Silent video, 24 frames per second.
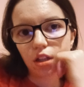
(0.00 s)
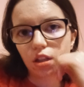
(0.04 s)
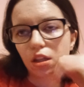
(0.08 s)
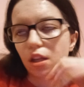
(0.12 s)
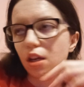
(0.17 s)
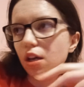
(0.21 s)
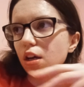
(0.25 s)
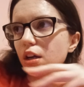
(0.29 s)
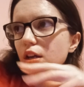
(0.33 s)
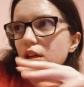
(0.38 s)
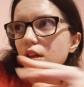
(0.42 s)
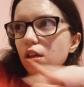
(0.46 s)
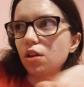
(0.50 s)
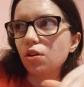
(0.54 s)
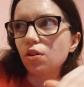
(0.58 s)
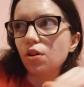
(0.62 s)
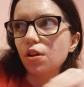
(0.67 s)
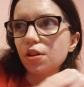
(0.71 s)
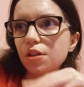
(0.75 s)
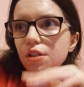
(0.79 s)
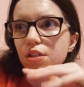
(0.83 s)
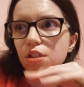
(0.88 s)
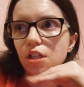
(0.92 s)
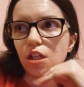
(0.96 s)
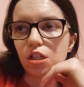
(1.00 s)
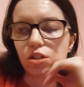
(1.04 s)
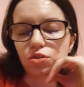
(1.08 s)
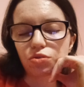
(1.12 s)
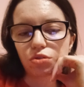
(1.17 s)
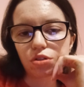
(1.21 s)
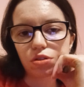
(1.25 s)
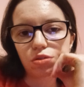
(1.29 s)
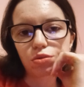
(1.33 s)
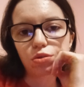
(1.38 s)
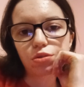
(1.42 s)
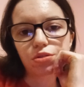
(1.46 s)
they got to get all the test
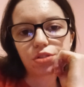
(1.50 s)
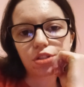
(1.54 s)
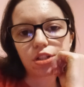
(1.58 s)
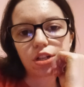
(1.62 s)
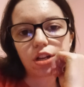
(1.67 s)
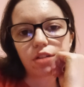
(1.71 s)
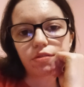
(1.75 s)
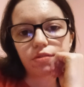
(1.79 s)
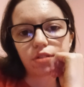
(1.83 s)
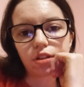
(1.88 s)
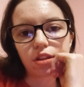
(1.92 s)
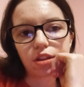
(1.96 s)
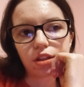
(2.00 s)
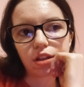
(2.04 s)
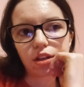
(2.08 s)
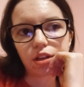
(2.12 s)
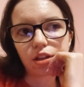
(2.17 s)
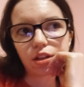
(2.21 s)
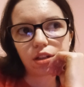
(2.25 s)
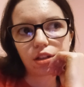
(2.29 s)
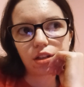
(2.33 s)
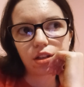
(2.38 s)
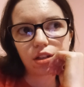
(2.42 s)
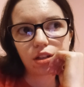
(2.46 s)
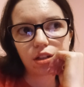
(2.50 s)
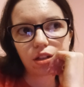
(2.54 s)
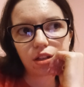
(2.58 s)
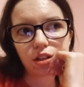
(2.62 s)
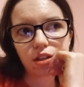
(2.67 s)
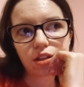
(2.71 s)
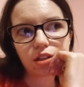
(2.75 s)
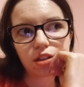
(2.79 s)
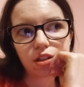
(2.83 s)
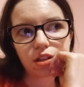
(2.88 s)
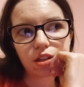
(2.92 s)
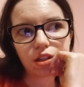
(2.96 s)
results and everything.
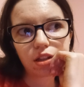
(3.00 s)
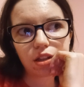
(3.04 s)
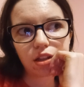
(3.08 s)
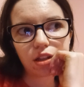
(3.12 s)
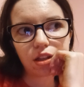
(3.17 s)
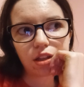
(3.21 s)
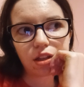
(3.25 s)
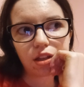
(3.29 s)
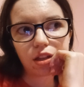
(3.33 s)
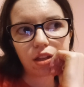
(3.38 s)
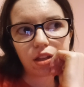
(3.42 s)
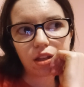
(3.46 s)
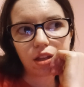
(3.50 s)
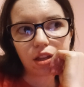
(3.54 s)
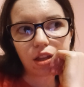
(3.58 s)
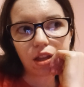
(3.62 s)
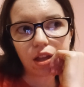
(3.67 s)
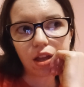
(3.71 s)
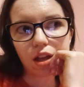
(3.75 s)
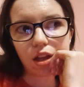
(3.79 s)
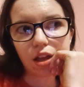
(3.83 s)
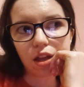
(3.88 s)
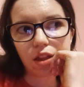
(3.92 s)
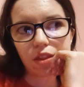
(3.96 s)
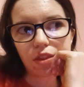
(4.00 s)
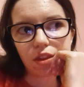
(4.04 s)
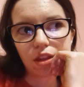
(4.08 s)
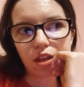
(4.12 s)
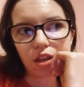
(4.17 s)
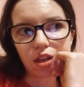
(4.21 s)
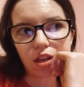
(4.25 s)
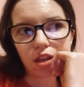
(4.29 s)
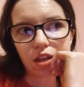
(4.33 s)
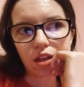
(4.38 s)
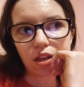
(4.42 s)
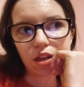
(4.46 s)
And
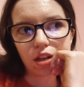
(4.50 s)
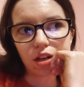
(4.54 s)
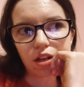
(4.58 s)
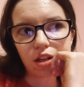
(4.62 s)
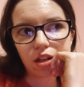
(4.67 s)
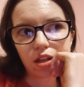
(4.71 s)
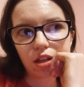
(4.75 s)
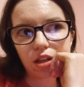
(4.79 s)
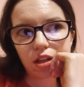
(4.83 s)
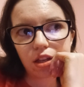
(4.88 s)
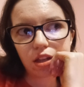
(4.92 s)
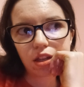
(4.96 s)
then